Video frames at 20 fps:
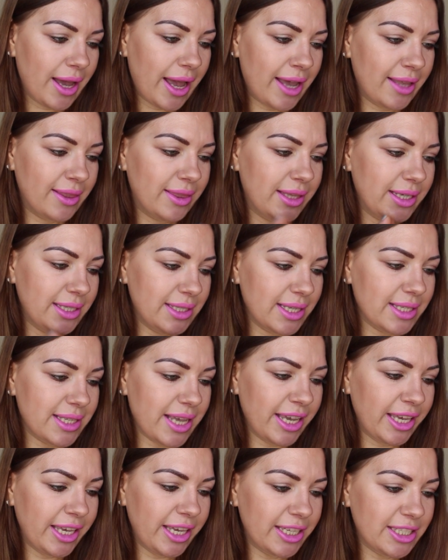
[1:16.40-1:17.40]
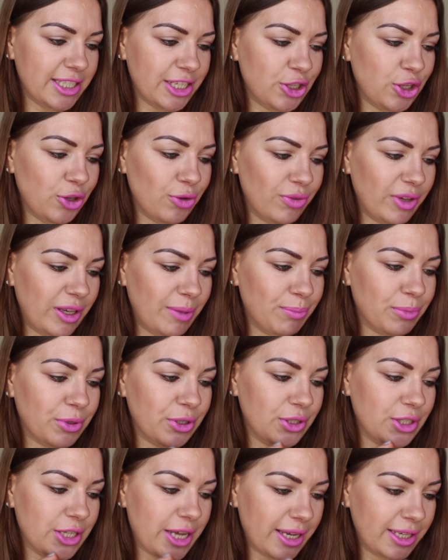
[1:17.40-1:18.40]
and this is a heat and UV
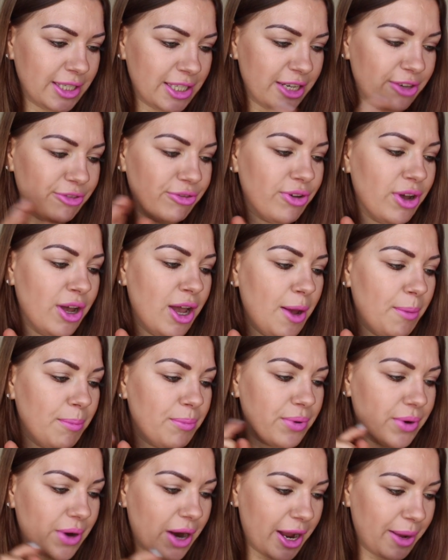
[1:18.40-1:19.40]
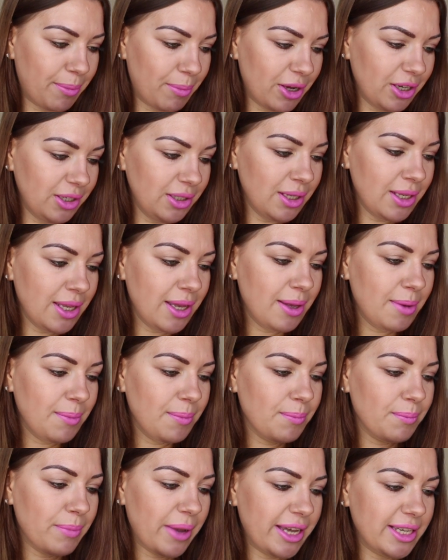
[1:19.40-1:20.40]
protective primer.
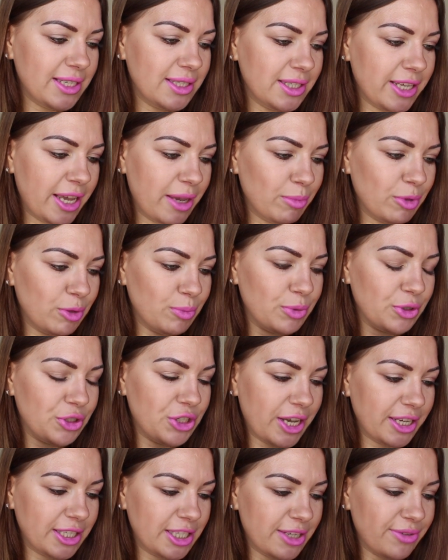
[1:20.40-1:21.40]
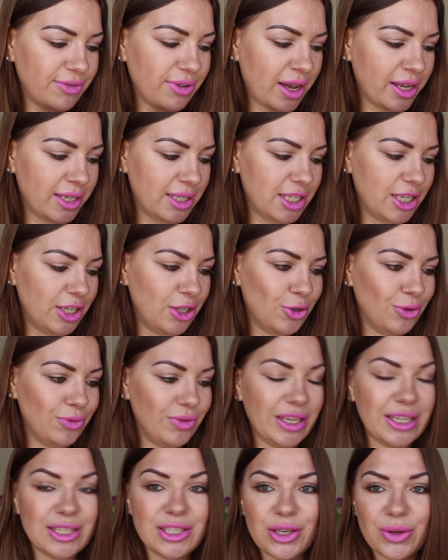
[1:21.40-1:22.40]
Base Tamer Protective
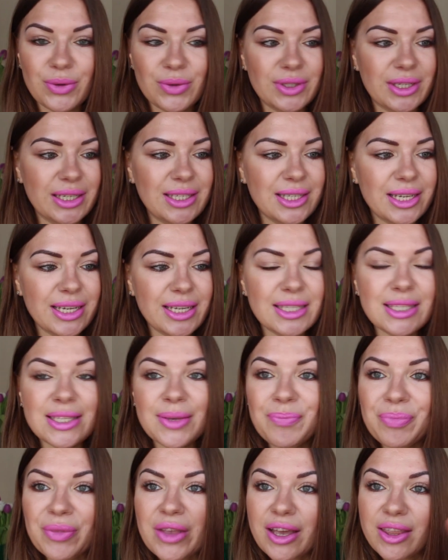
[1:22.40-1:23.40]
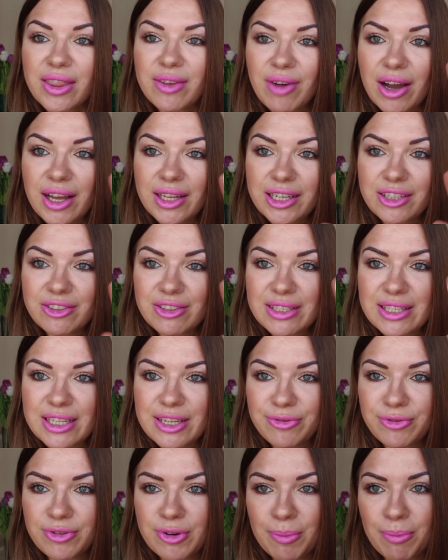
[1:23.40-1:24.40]
Anti-UV. So this is the one I
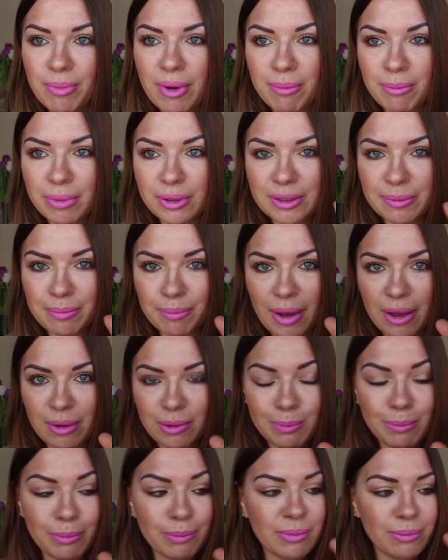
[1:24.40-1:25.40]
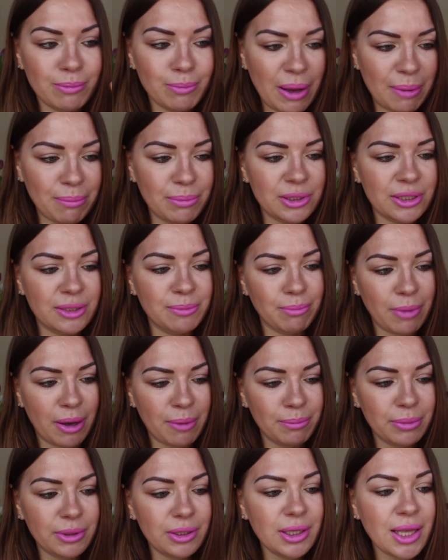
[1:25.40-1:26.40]
received from Bumble and
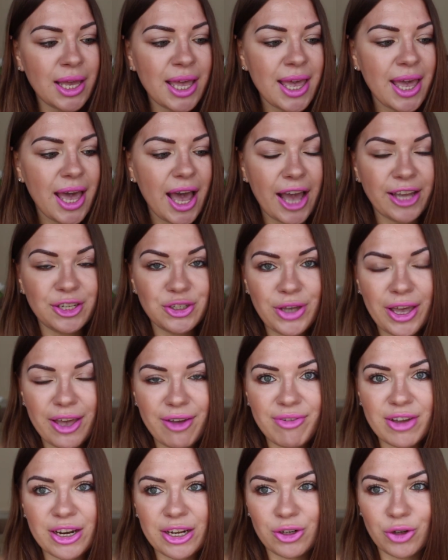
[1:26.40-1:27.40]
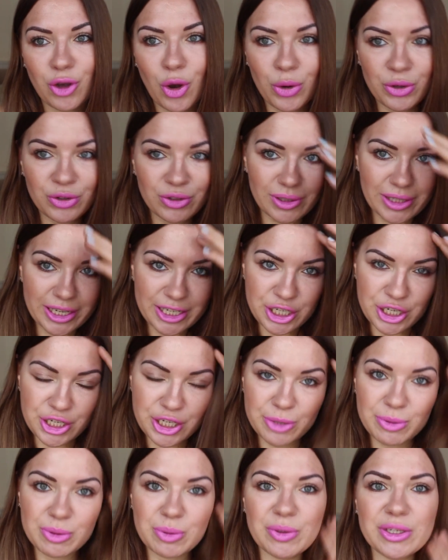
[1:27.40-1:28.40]
Bumble. I do have an ongoing
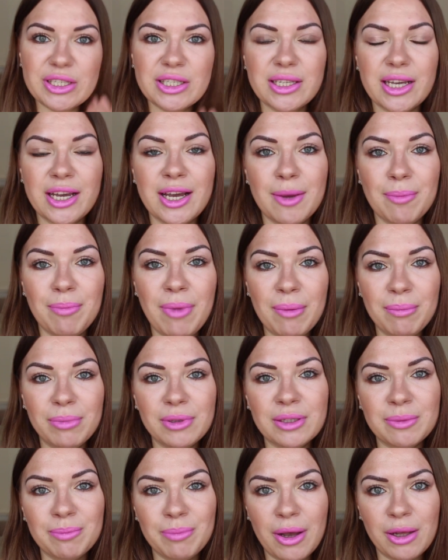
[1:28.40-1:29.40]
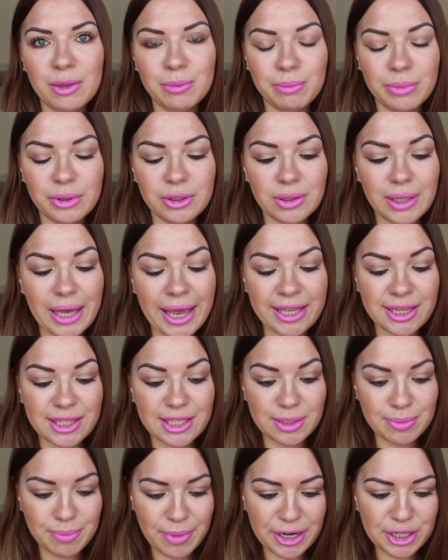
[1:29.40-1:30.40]
relationships with Bumble and Bumble and
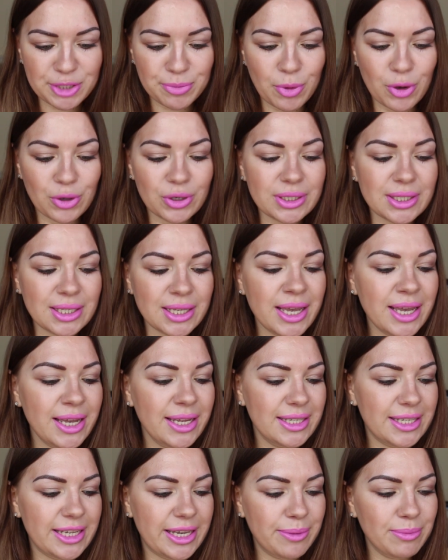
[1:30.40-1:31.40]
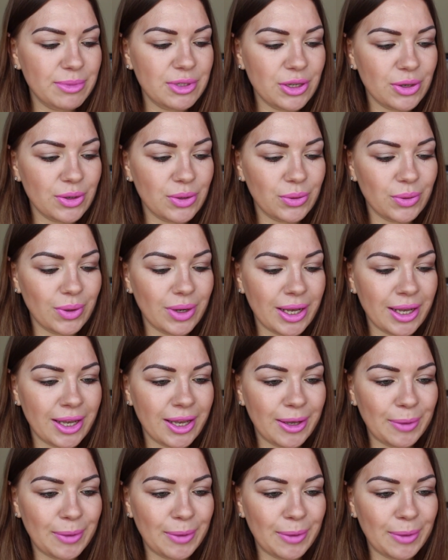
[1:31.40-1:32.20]
Smashbox team. So